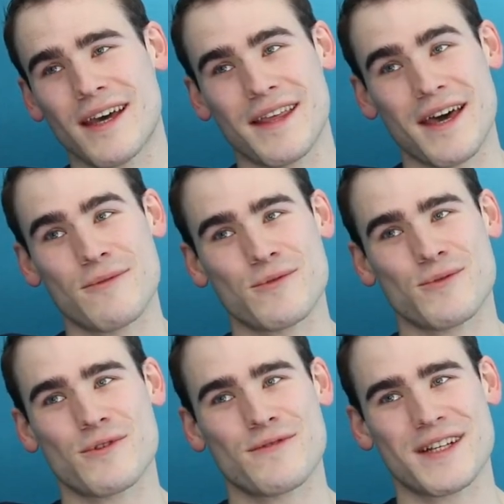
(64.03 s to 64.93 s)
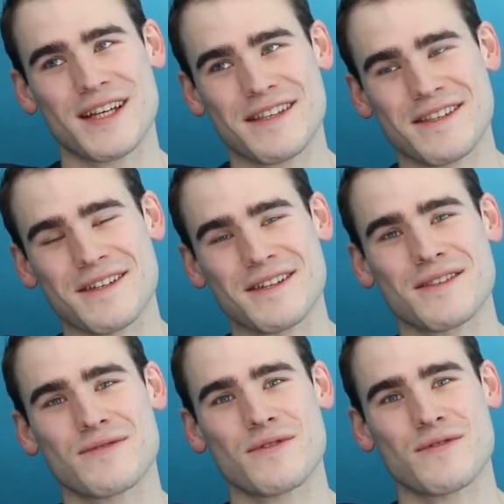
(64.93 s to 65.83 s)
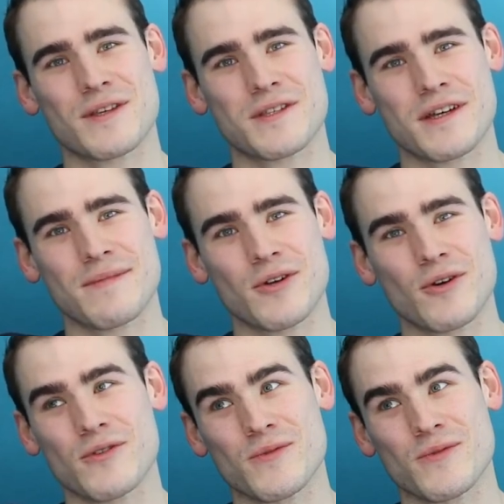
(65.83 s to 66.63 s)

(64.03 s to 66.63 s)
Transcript: And that was also fantastic because for the first time in a hot,